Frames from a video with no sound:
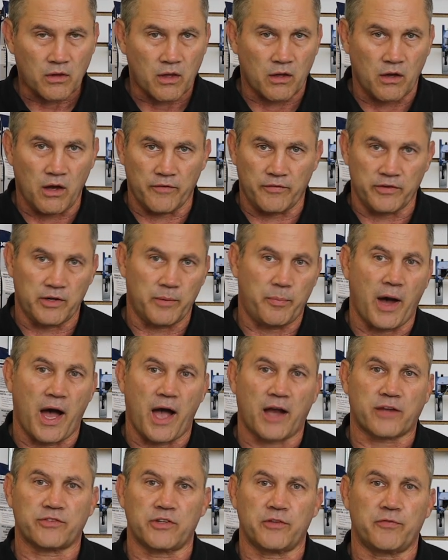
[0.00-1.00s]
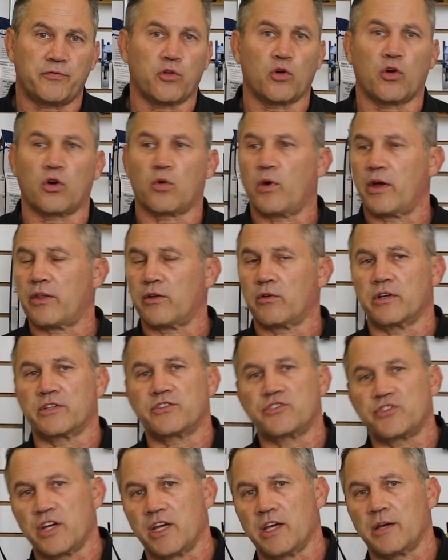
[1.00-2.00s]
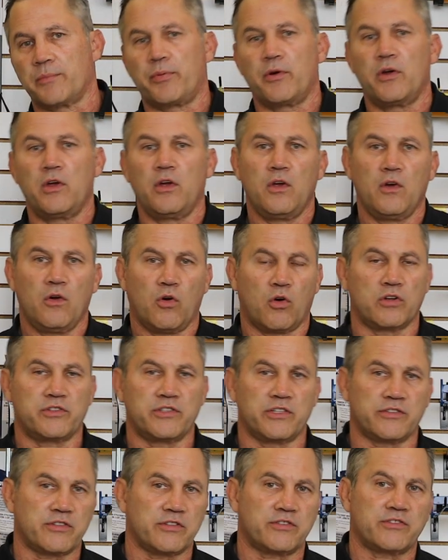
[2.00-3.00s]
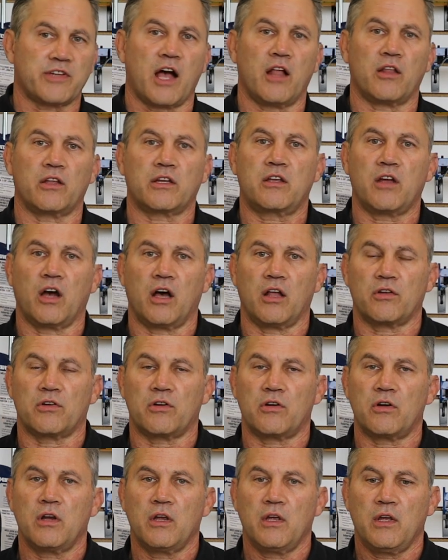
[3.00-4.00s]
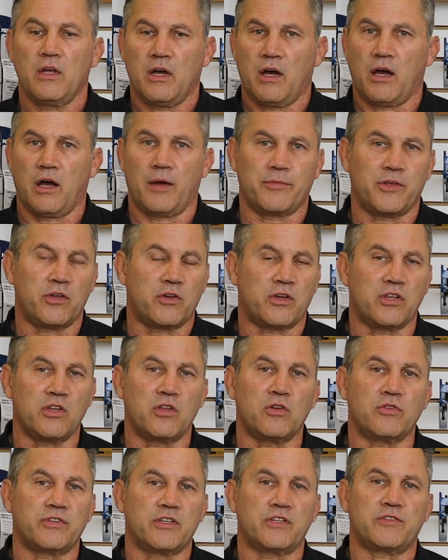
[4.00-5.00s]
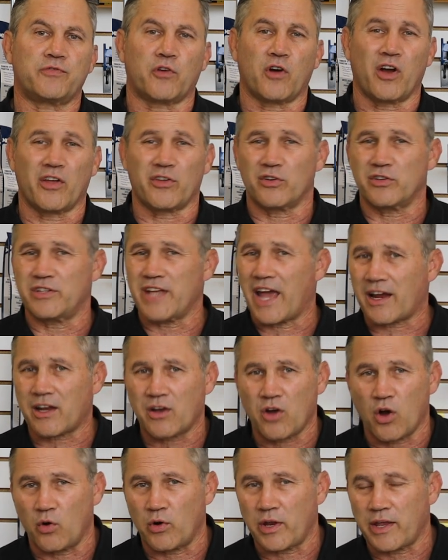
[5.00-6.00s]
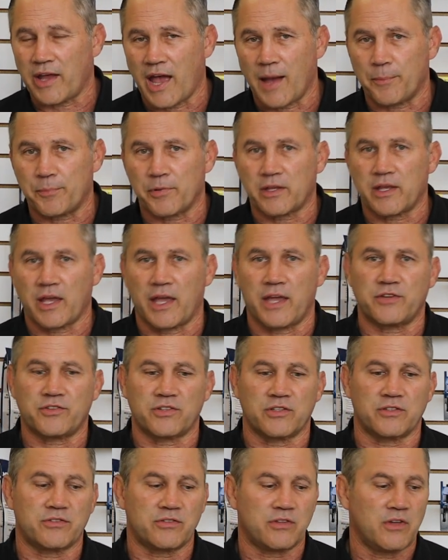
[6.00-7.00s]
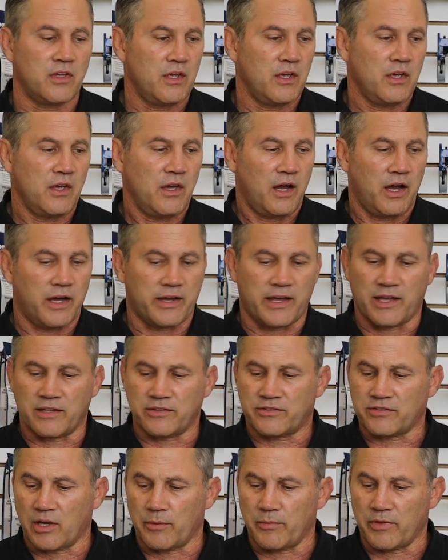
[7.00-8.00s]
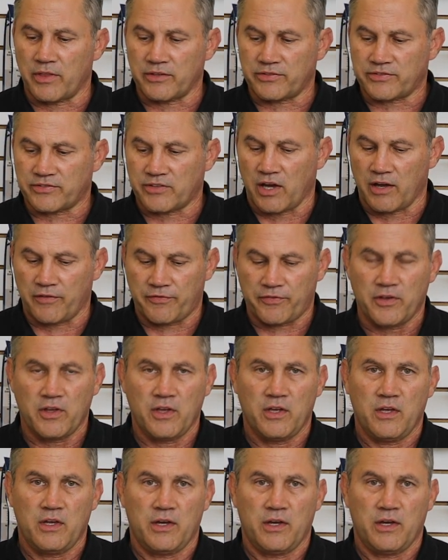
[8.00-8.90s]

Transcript: of an epoxy floor, whether it's chip or just a solid color. You can use these for other deck coating applications. Again, some of this stuff